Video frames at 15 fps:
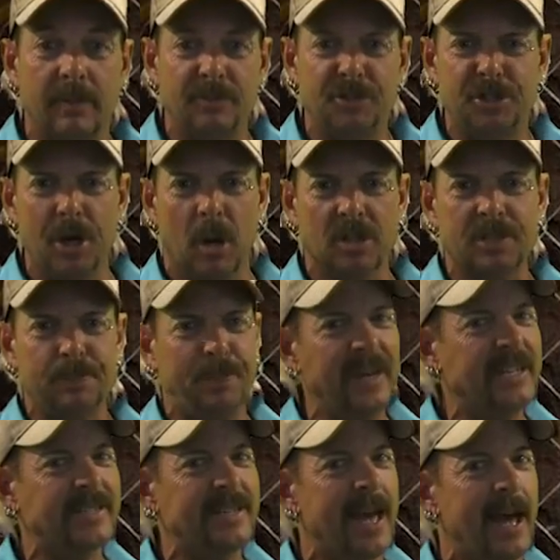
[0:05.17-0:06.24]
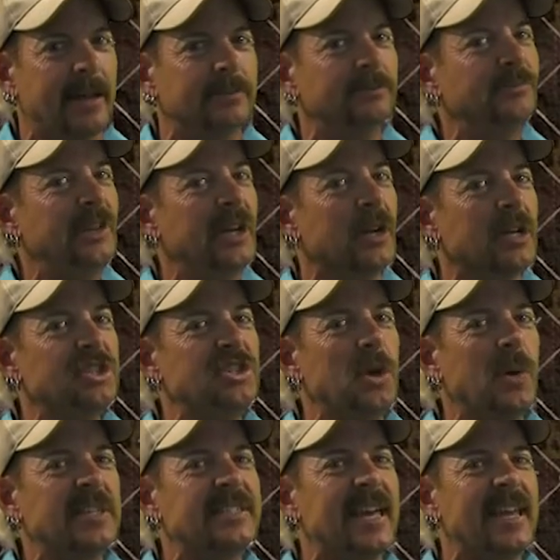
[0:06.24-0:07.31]
of Joe Speaks Out here on
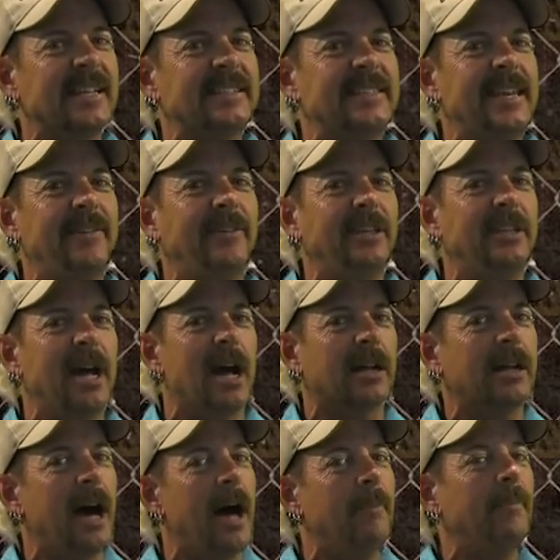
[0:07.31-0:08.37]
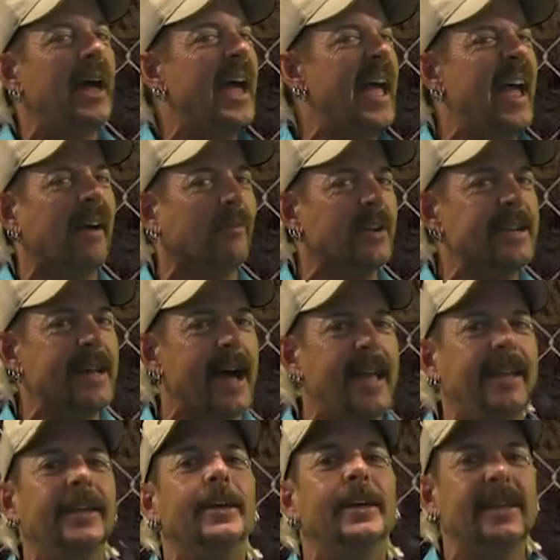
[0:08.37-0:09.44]
JoeExoticTV.com every
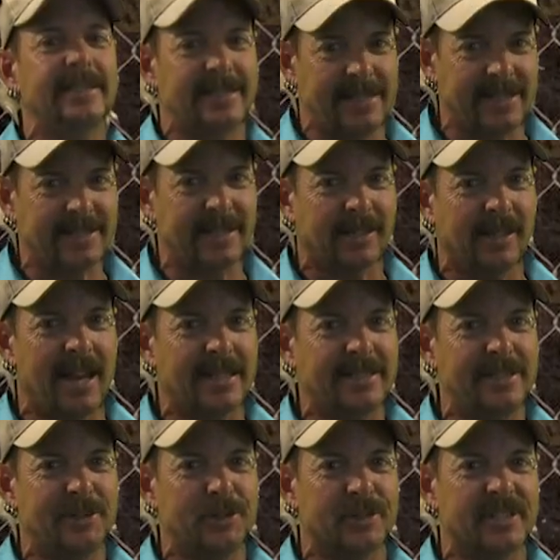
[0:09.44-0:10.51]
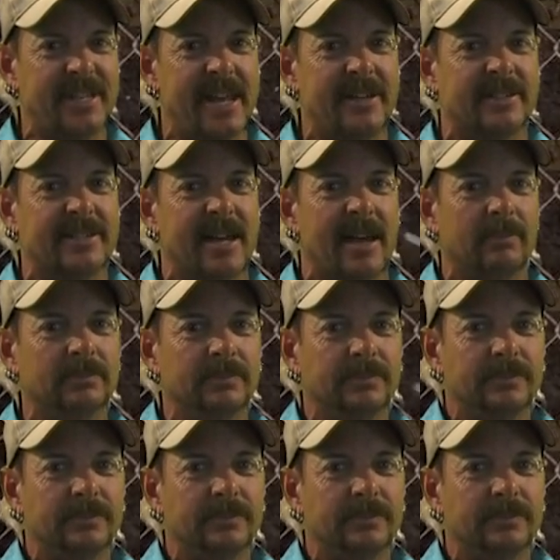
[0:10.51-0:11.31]
night at 6 o'clock Central Standard Time.